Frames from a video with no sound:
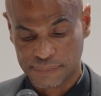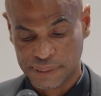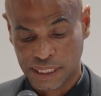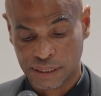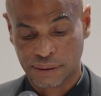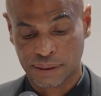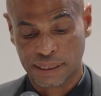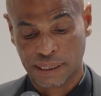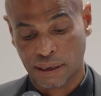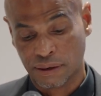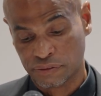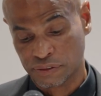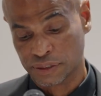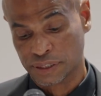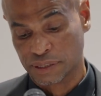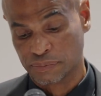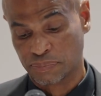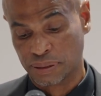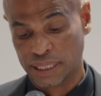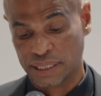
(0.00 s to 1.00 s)
It
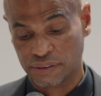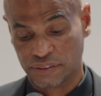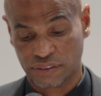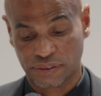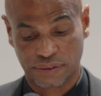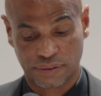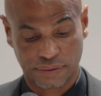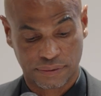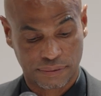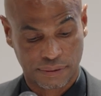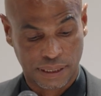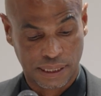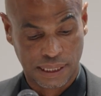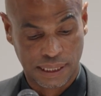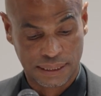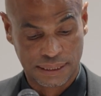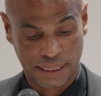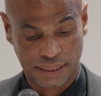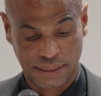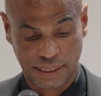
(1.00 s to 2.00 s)
offers a place,
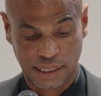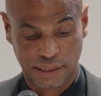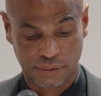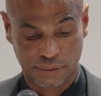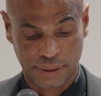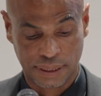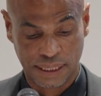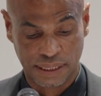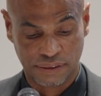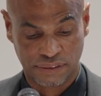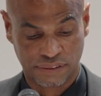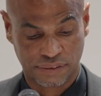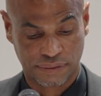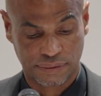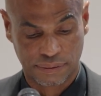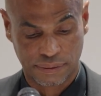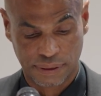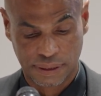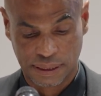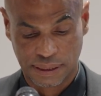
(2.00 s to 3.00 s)
as I say, a
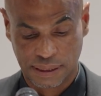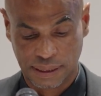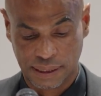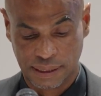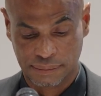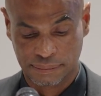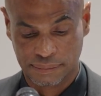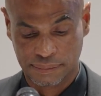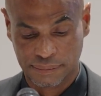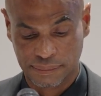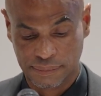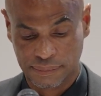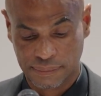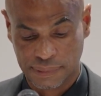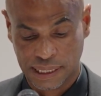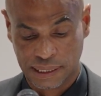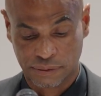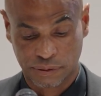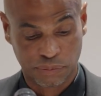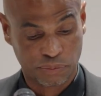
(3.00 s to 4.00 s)
release and
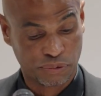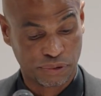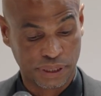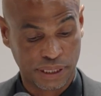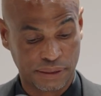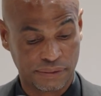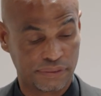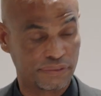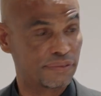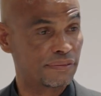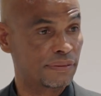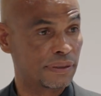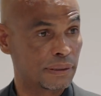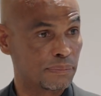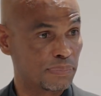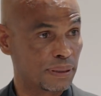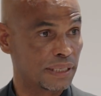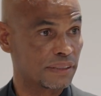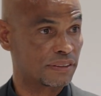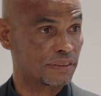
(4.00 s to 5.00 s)
a reprieve and a
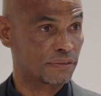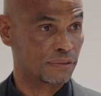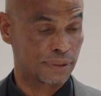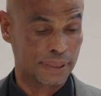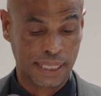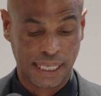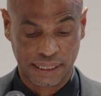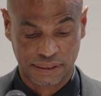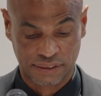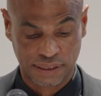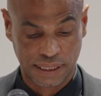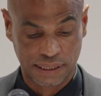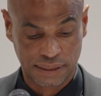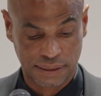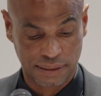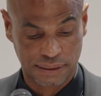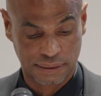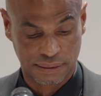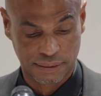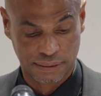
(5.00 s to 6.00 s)
place of
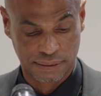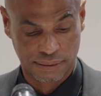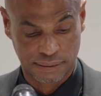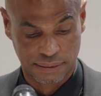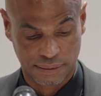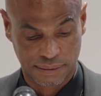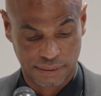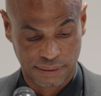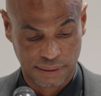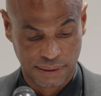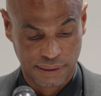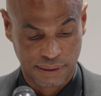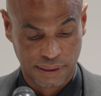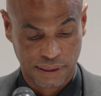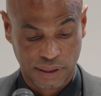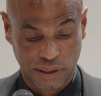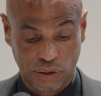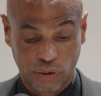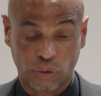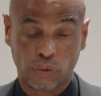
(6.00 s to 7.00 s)
relaxation.
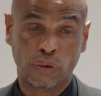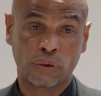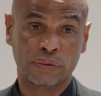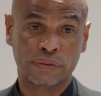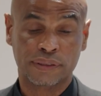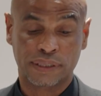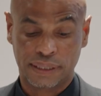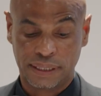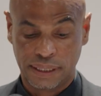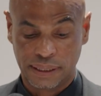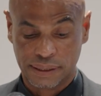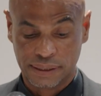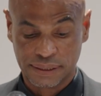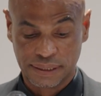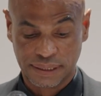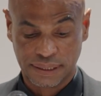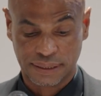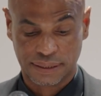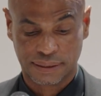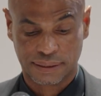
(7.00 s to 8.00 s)
Over the
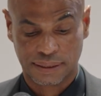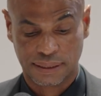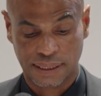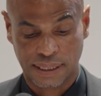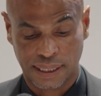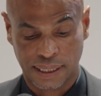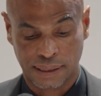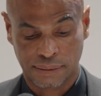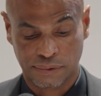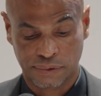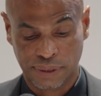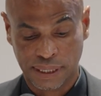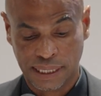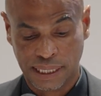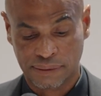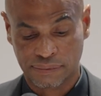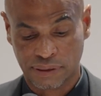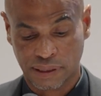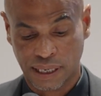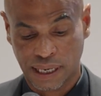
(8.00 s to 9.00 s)
years, we
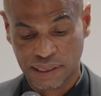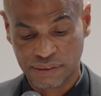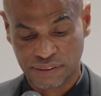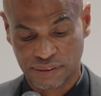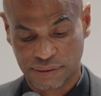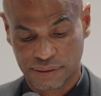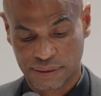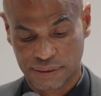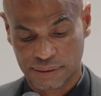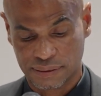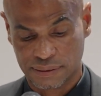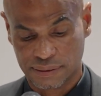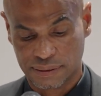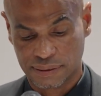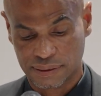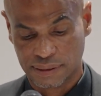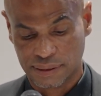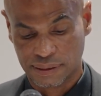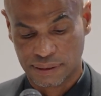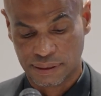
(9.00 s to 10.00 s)
have lost
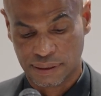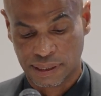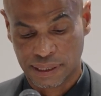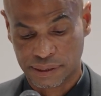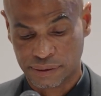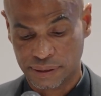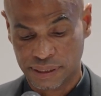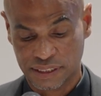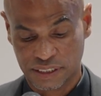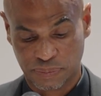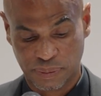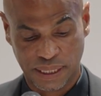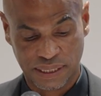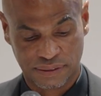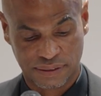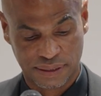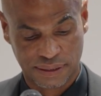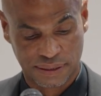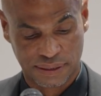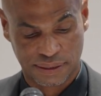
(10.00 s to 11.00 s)
our green
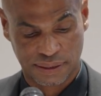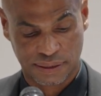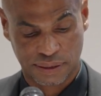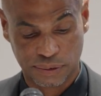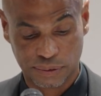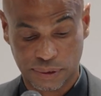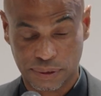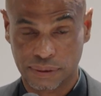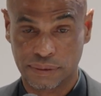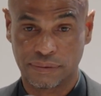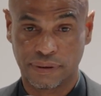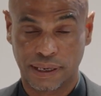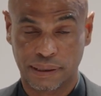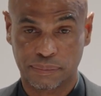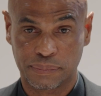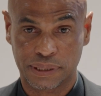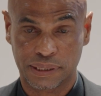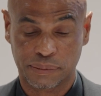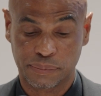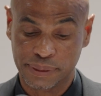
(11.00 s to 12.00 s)
spaces due to
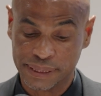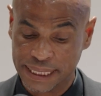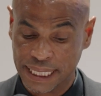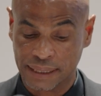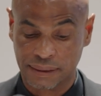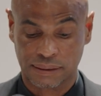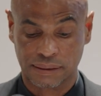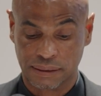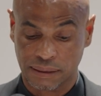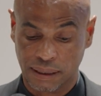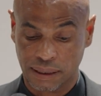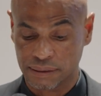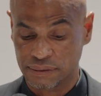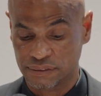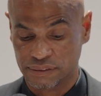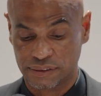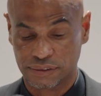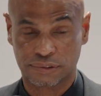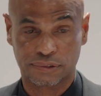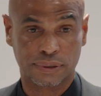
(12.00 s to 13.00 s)
development. The botanical
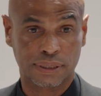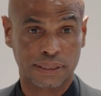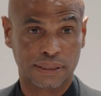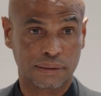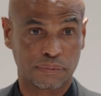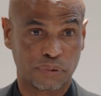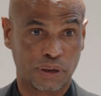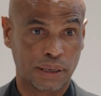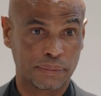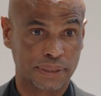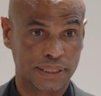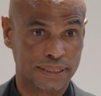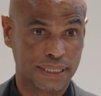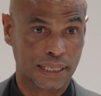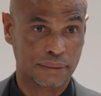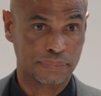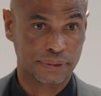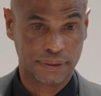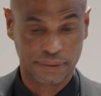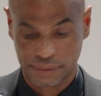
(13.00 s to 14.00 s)
gardens is really the prime
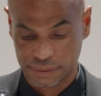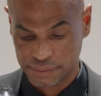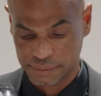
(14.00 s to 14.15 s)
example.